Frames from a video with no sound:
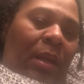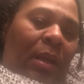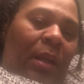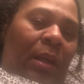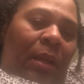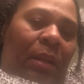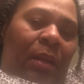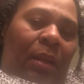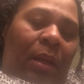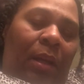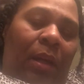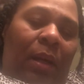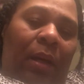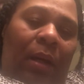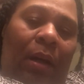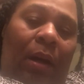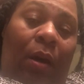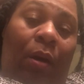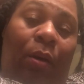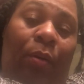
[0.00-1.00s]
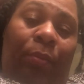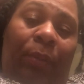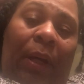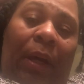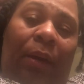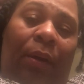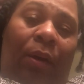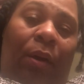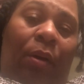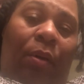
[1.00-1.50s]
and combed
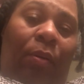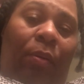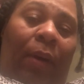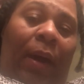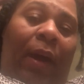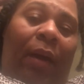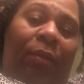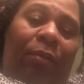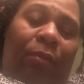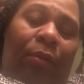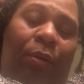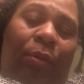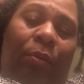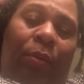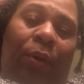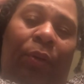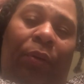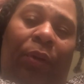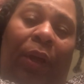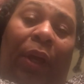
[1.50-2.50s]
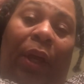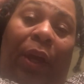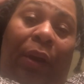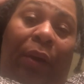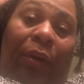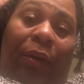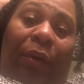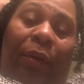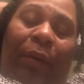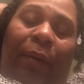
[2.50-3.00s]
out a whole afro worth of
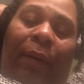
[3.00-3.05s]
hair.